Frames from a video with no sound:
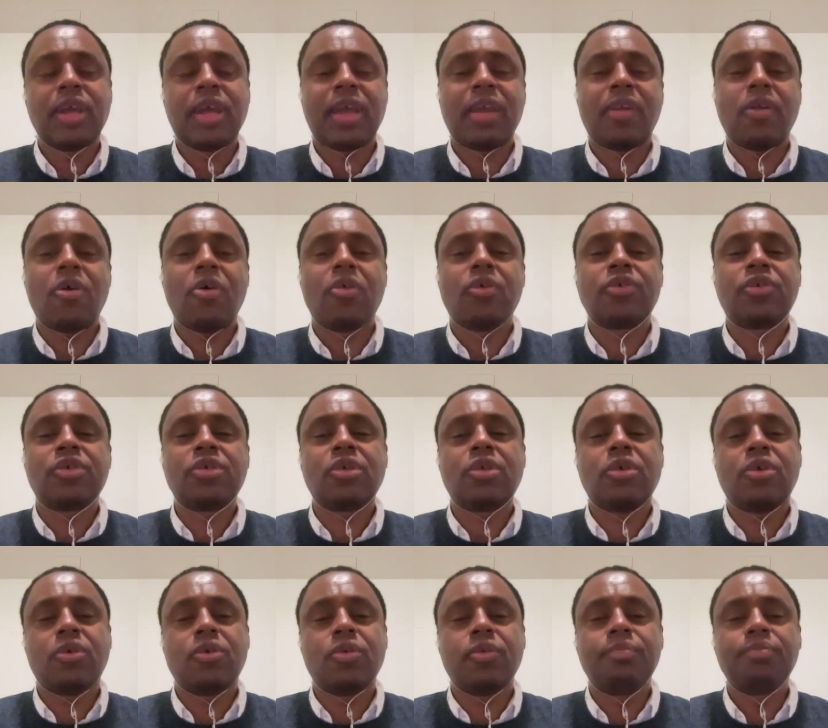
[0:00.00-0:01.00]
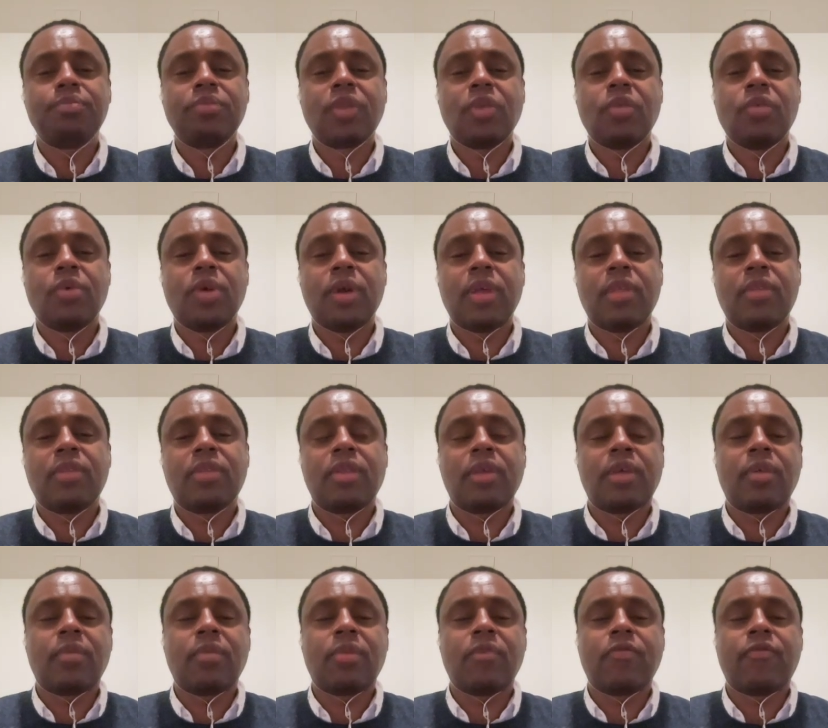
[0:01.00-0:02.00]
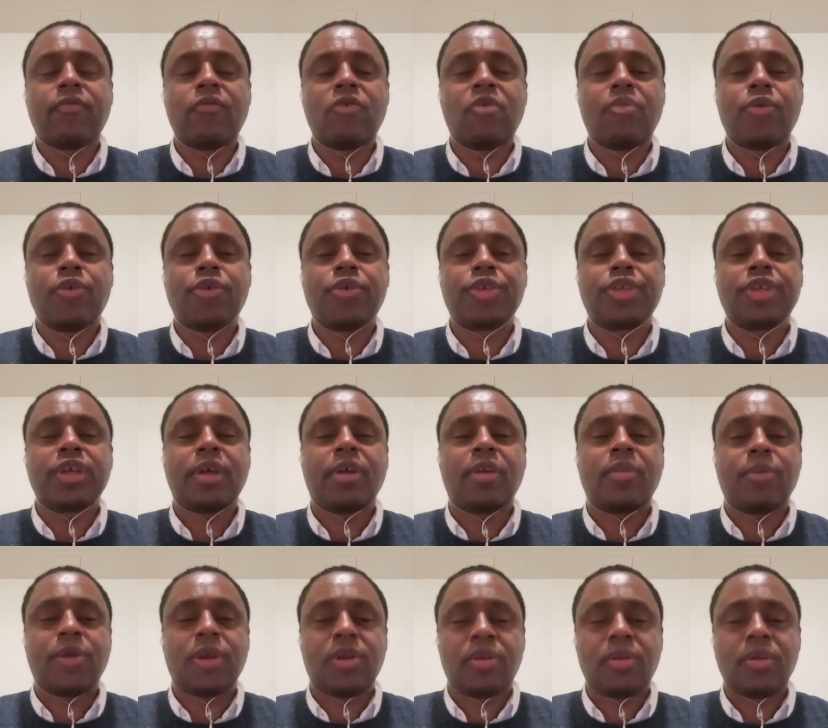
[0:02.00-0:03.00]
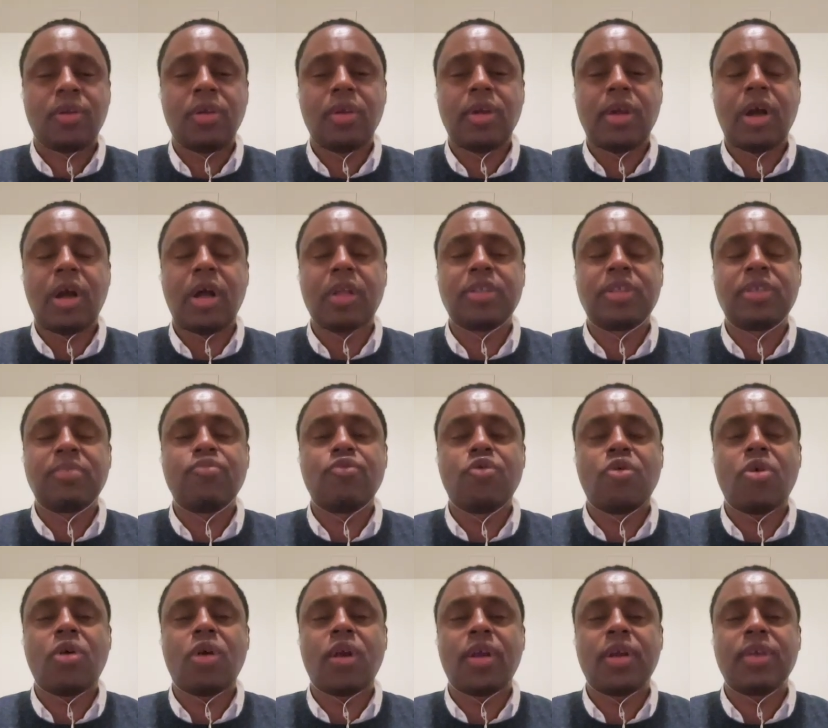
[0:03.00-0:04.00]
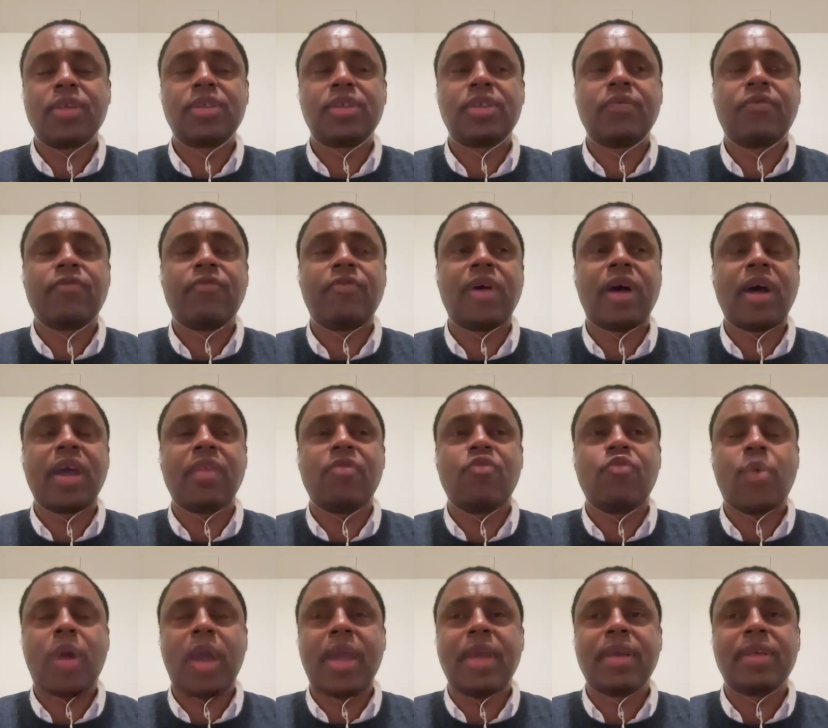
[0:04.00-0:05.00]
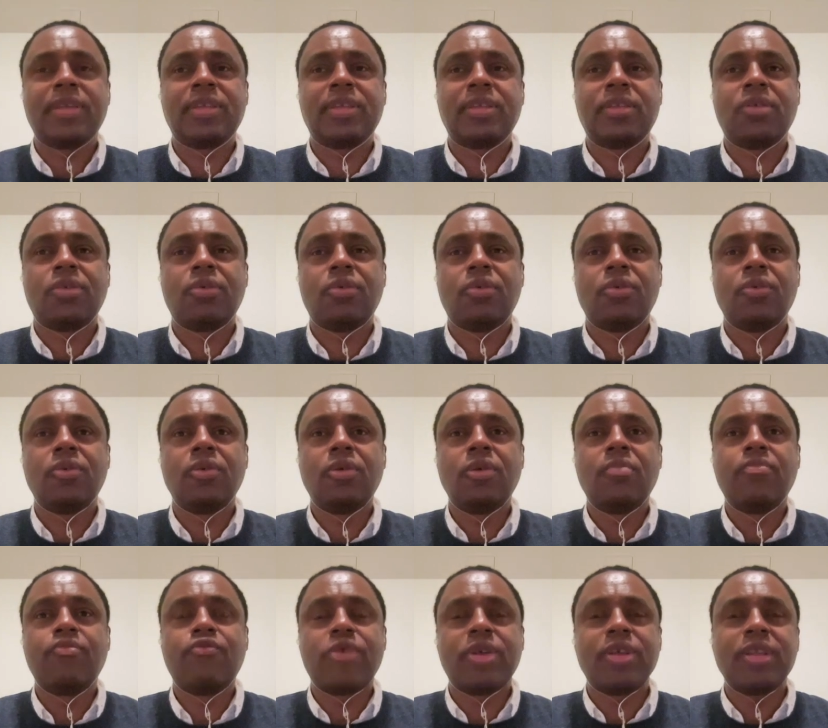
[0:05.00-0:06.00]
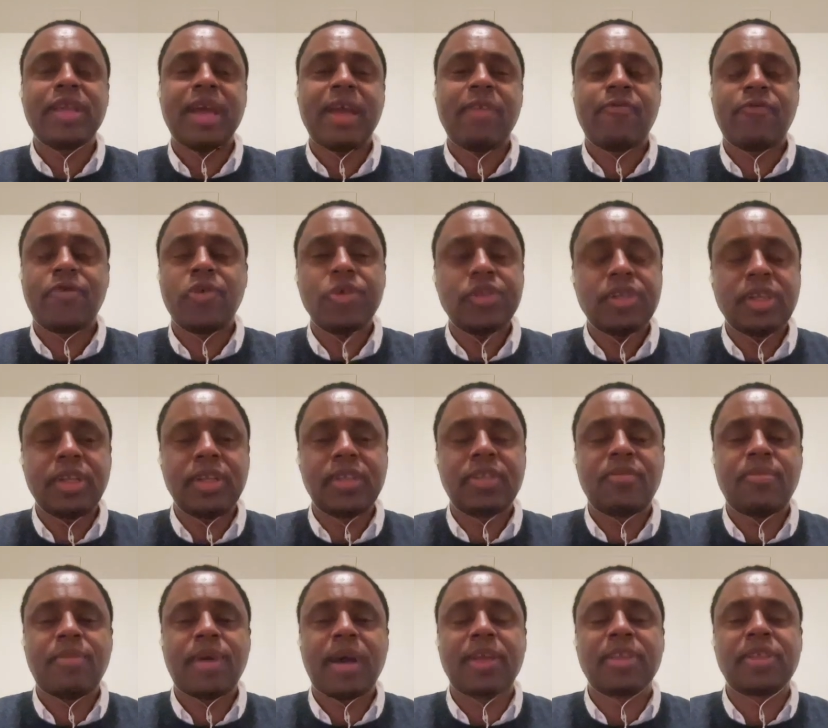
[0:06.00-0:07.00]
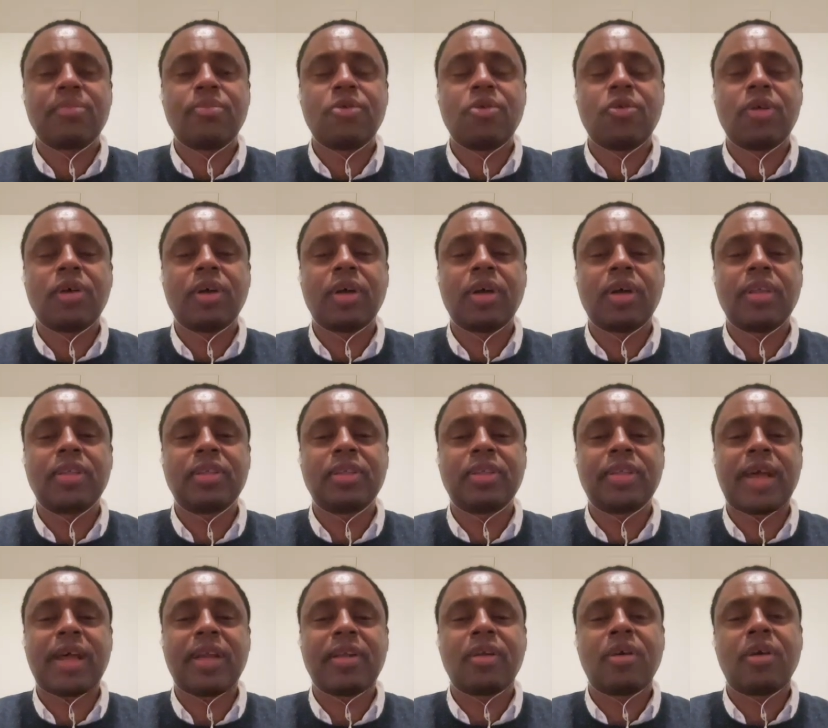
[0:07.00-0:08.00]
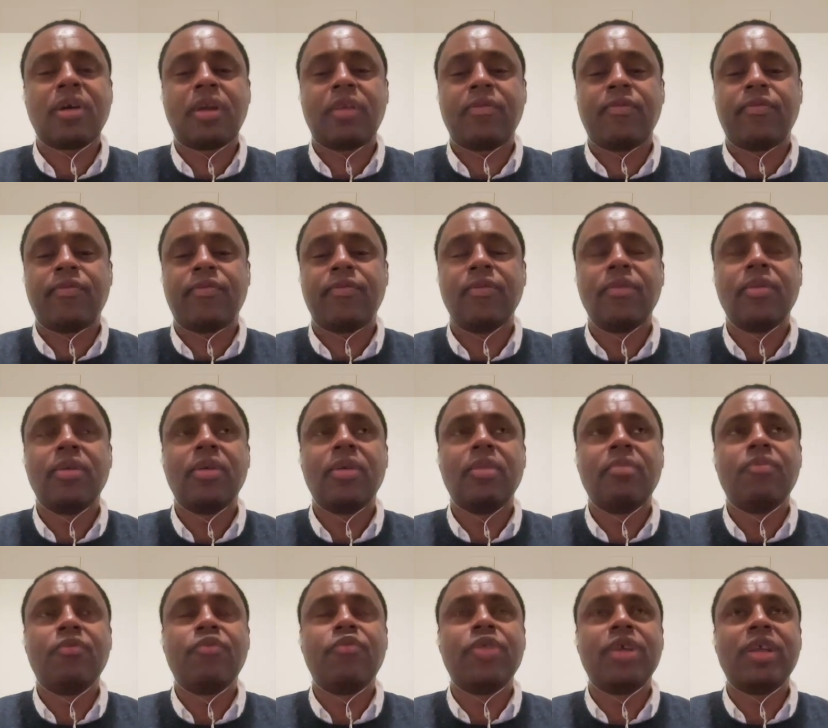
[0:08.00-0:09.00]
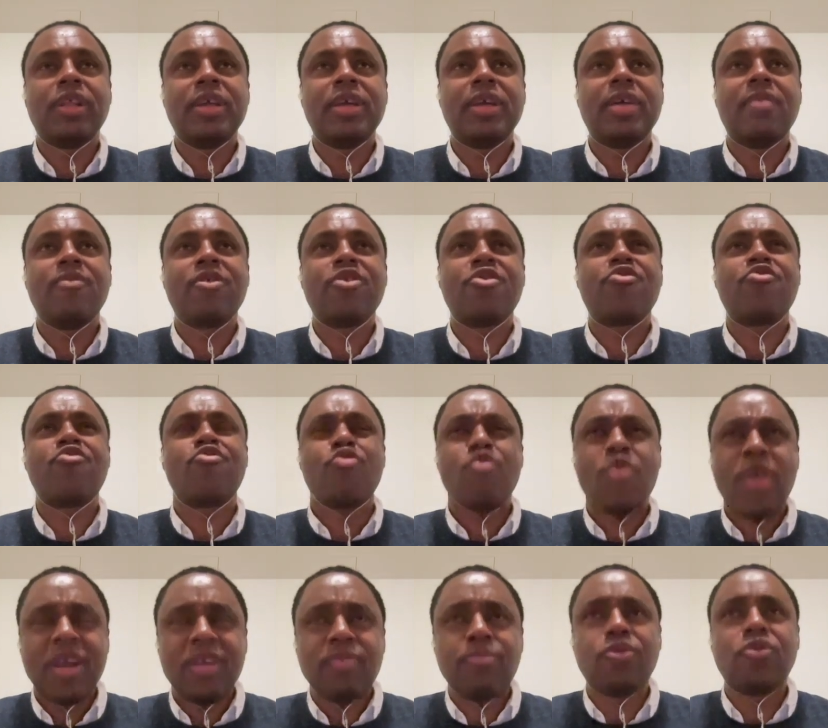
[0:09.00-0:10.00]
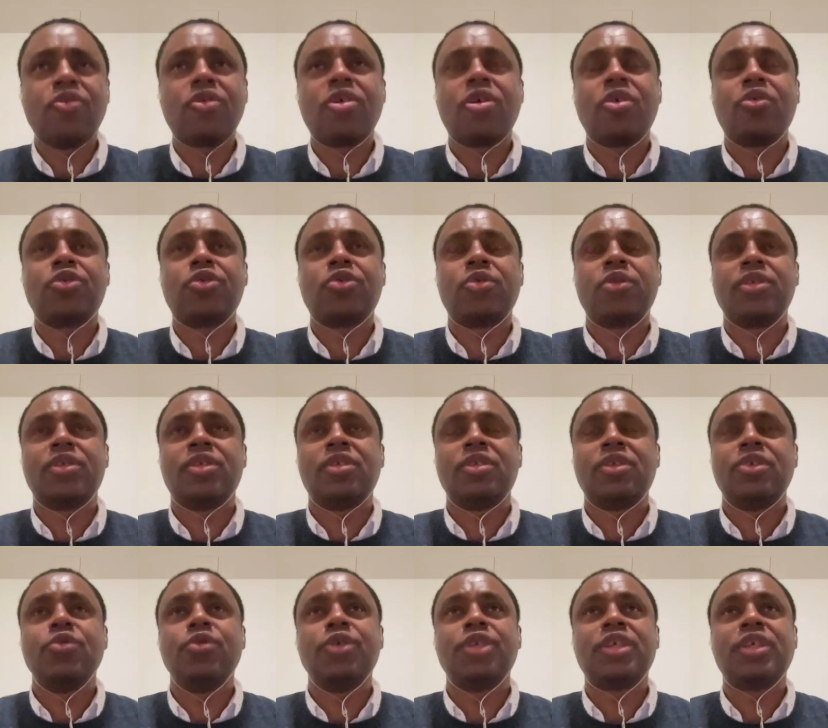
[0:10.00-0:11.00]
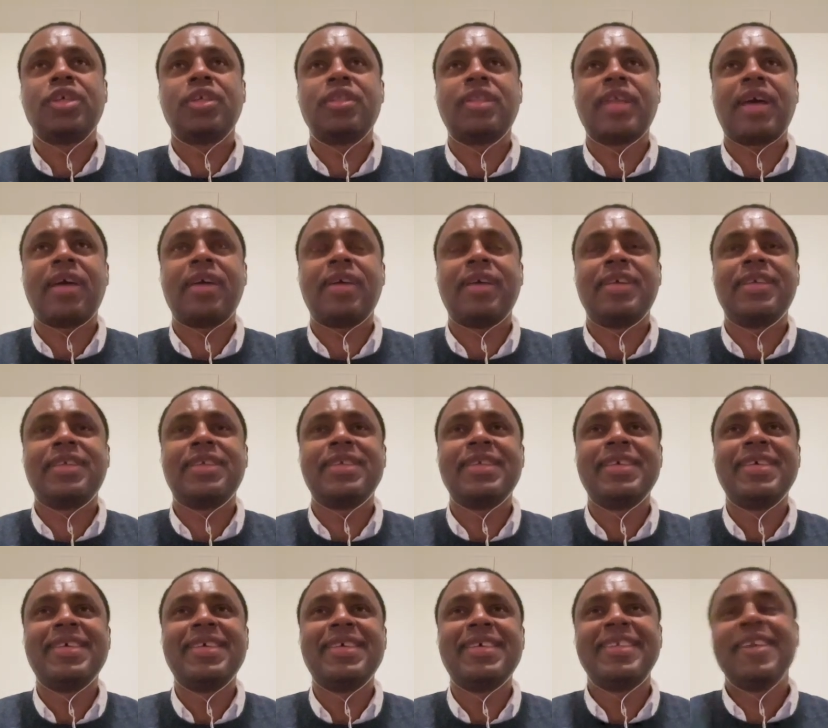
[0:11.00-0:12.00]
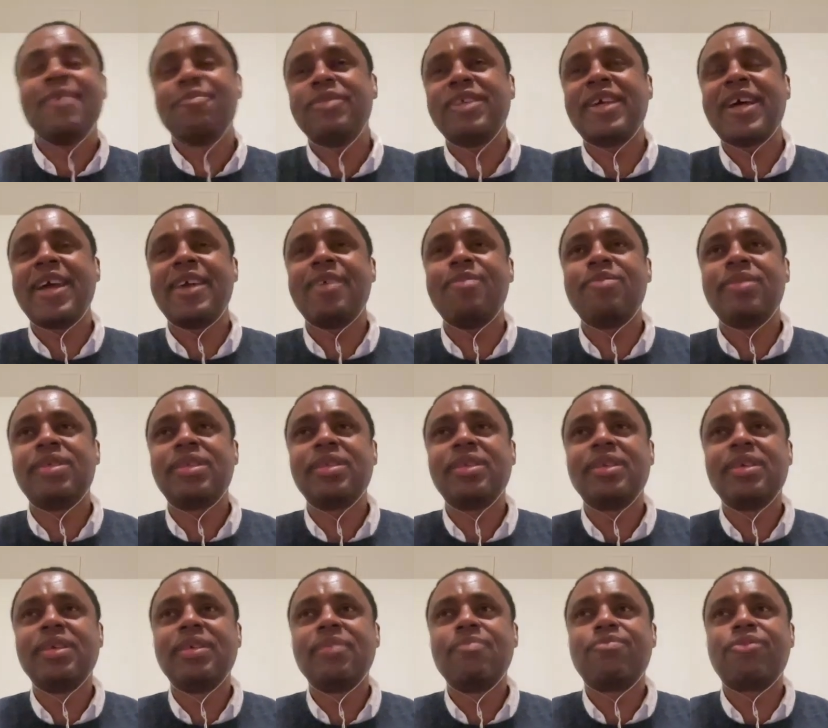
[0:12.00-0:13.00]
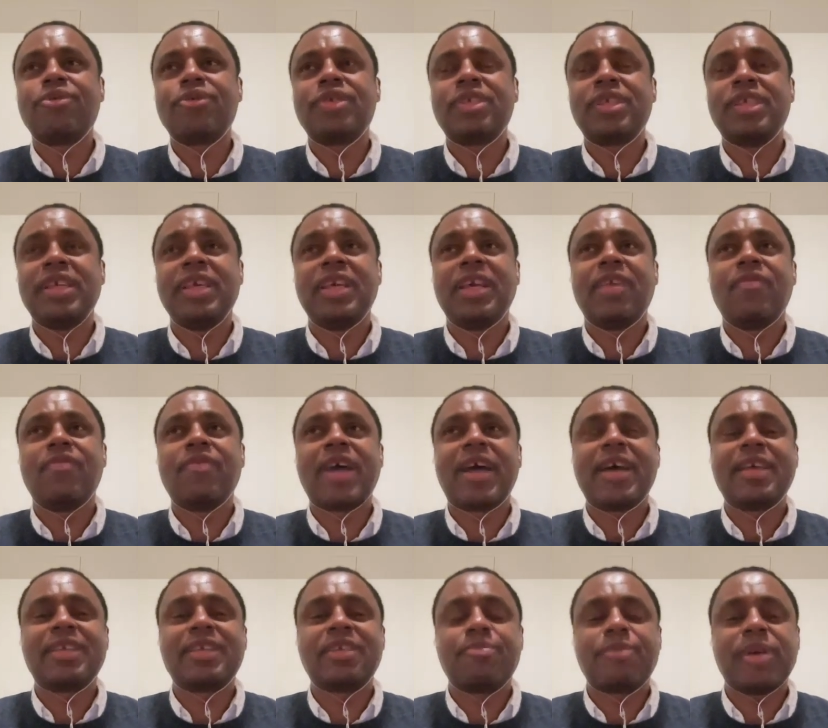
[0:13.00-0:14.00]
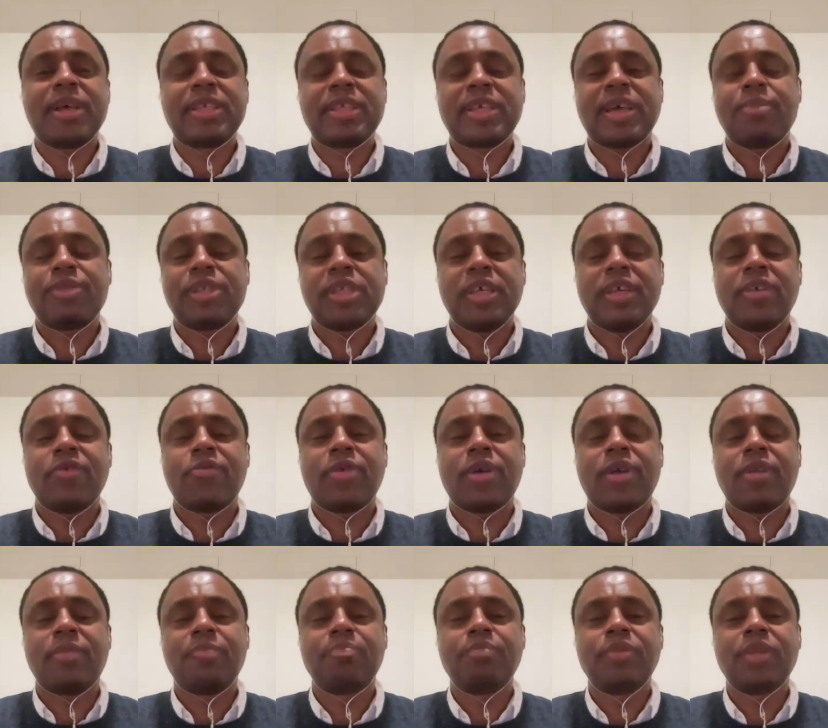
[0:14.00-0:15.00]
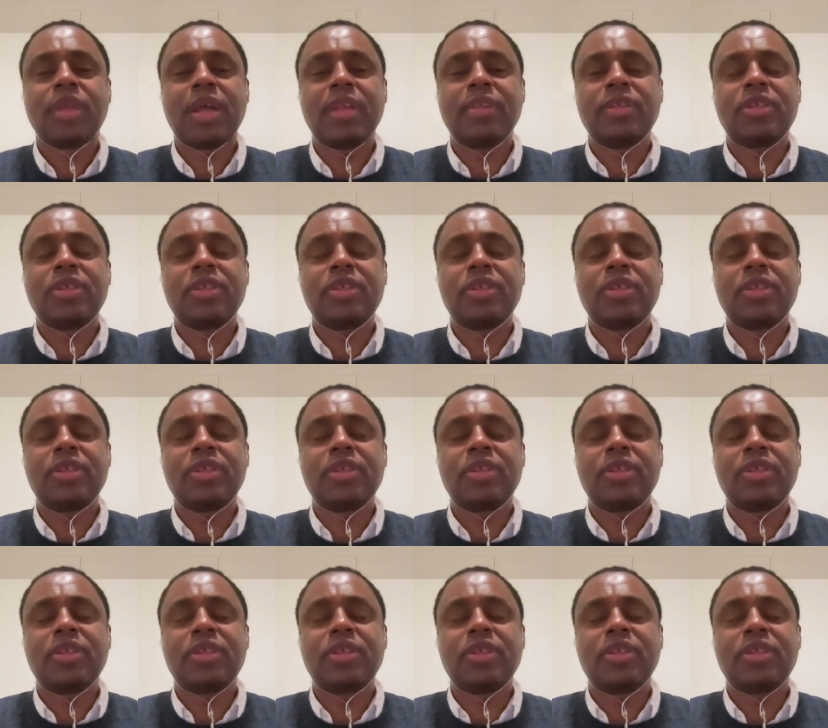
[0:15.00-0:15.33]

and also with the former chairman, Hans Morris, to find ways to bring diversity to Mass MoCA, to that kind of really incredible cultural institution that is sometimes perceived as the best kept secret. And